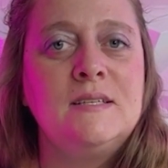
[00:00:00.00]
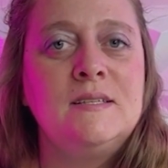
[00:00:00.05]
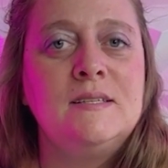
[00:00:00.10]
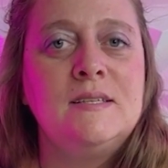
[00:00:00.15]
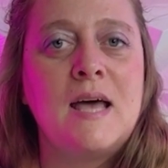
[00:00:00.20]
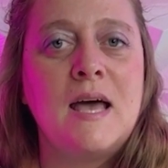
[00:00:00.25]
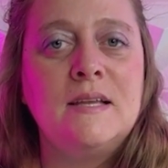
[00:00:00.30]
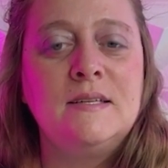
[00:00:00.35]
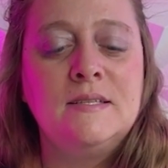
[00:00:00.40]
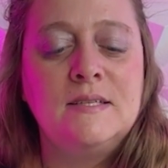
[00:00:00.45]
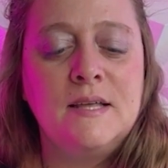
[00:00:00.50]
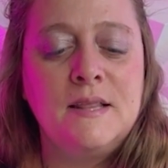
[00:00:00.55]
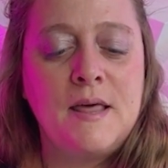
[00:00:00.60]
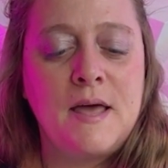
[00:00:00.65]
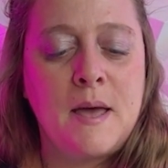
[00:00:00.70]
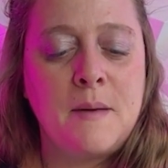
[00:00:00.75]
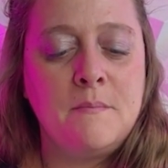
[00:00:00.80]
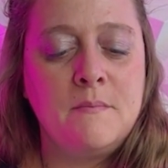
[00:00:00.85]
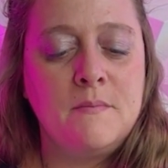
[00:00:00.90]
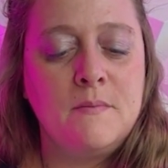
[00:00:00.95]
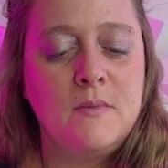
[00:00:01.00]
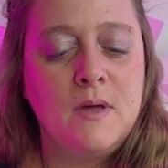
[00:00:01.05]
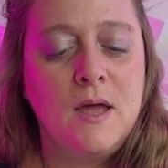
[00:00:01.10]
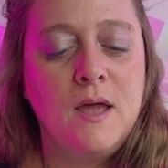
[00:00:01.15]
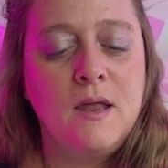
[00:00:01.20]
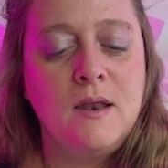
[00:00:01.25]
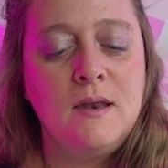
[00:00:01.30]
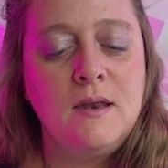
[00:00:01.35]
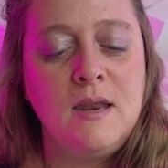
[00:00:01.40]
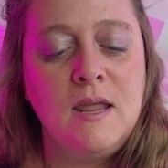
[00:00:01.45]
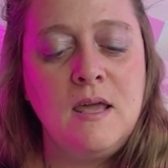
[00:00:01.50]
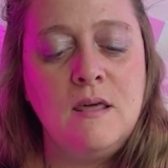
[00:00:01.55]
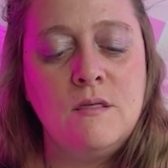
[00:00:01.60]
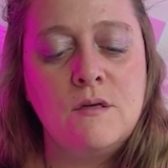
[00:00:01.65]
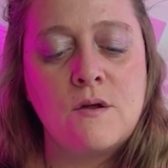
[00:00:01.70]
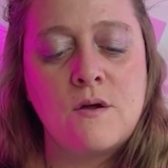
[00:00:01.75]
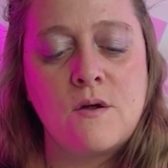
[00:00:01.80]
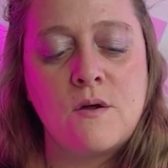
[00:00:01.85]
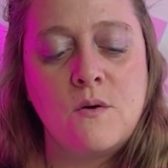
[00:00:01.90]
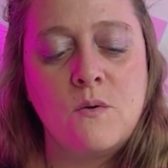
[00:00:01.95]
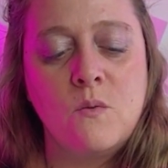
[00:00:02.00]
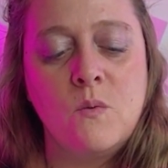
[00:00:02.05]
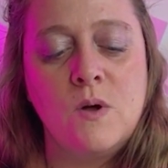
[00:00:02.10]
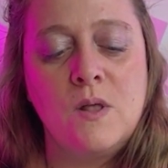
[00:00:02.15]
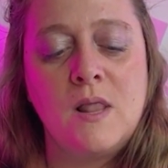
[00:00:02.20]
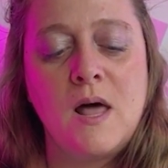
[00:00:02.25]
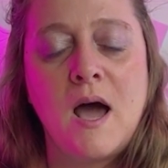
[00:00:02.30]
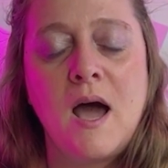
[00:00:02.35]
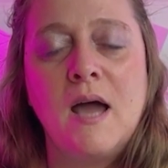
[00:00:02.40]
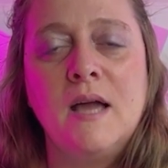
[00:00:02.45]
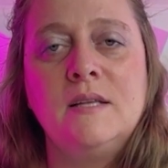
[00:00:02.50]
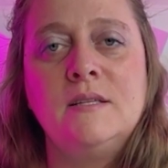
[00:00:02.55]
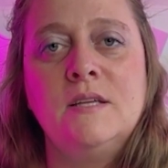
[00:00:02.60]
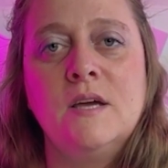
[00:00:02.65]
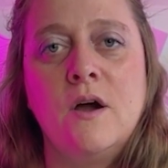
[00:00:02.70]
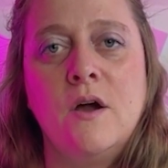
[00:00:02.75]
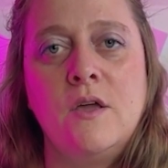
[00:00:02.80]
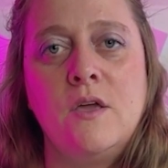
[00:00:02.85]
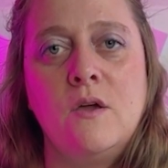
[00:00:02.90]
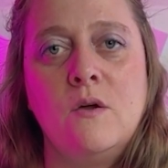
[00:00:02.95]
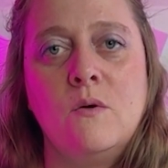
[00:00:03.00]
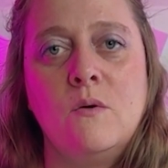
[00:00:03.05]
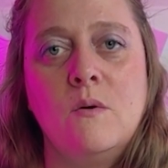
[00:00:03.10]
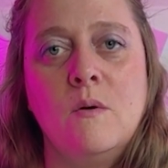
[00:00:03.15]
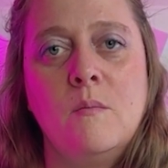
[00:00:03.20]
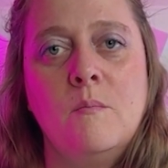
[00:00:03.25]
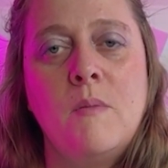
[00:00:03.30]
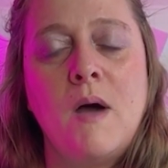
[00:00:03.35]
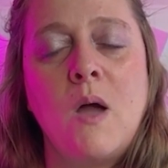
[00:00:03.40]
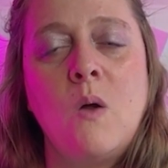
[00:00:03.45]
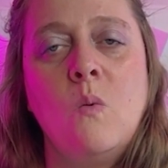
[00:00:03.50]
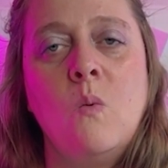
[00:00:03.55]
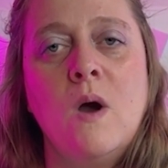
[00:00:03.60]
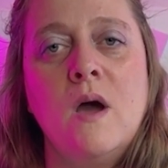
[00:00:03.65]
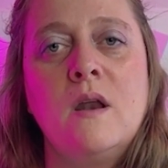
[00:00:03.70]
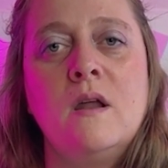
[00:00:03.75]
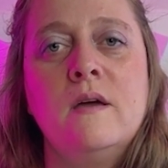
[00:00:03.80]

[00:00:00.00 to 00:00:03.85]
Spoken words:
said to them, "Neither will I tell you by what